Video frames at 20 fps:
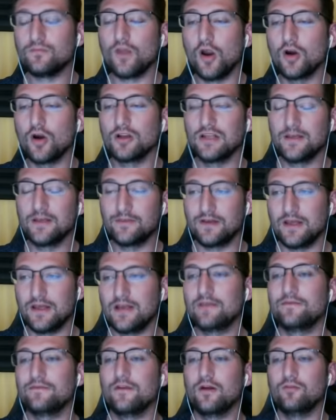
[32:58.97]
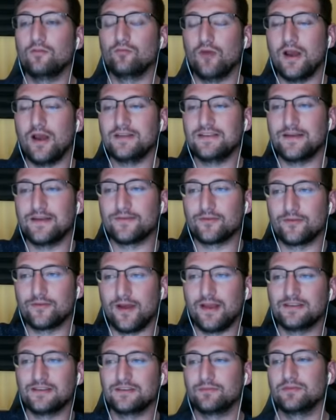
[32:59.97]
are eliminated from rising up the
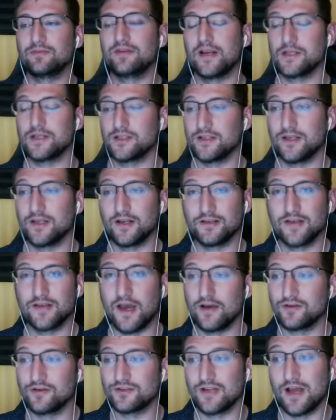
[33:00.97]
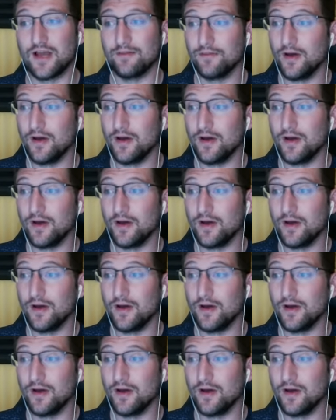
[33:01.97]
ranks to potentially get a title shot.